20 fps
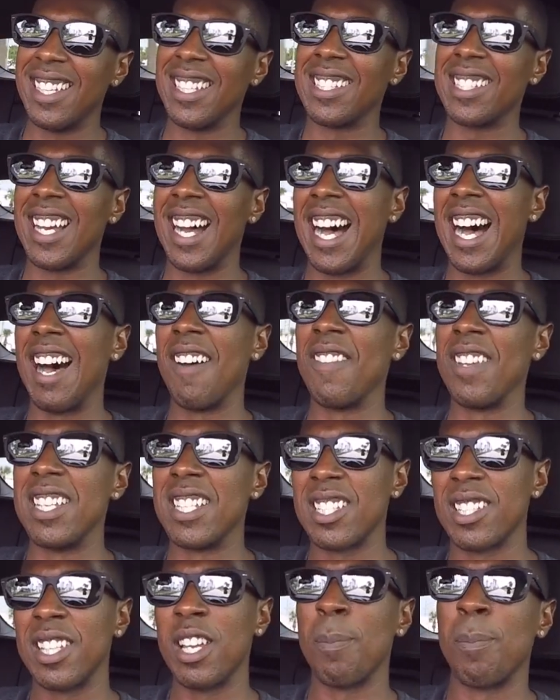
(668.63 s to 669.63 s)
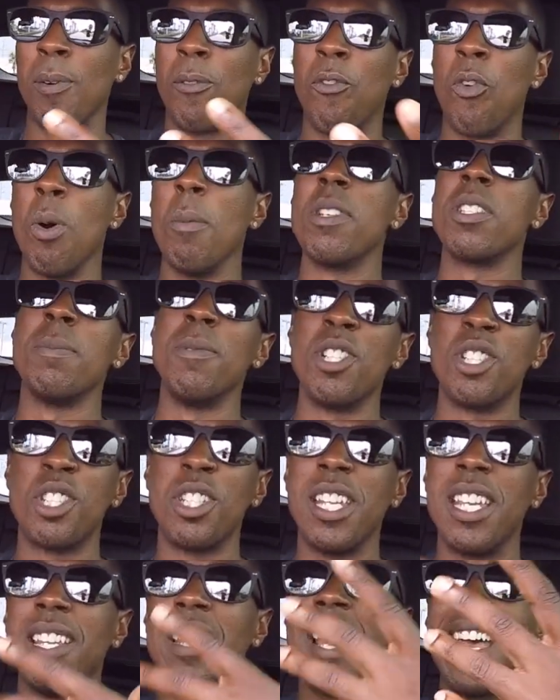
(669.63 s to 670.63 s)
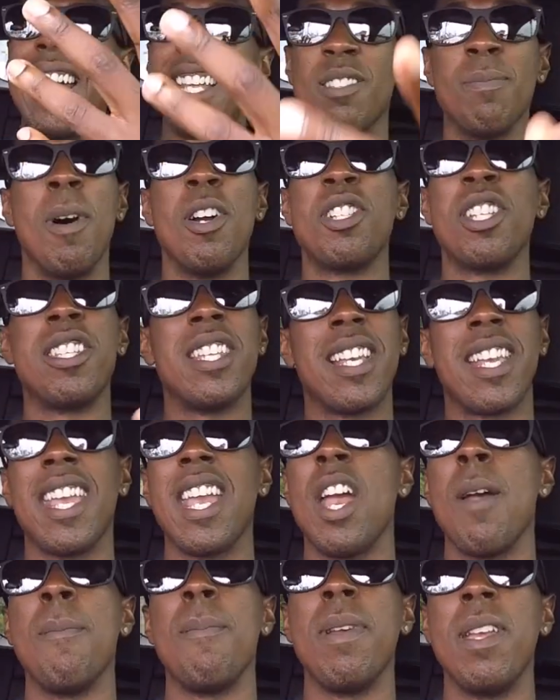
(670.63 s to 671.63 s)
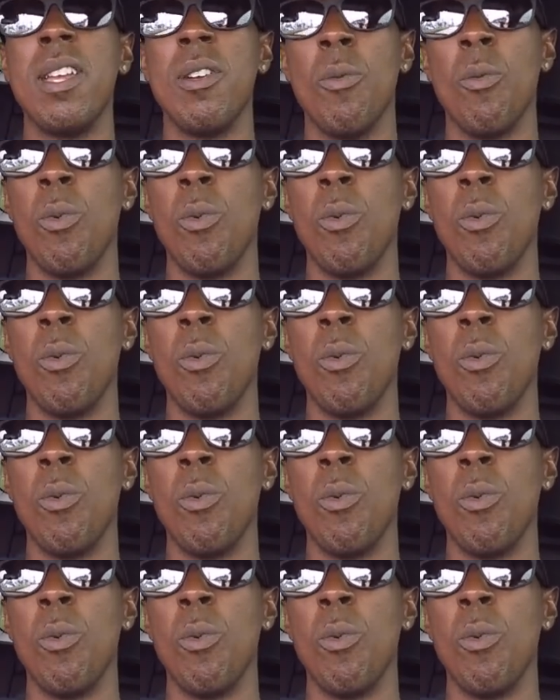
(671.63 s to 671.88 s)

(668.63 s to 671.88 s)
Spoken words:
It's obviously a performance machine as much as it can be,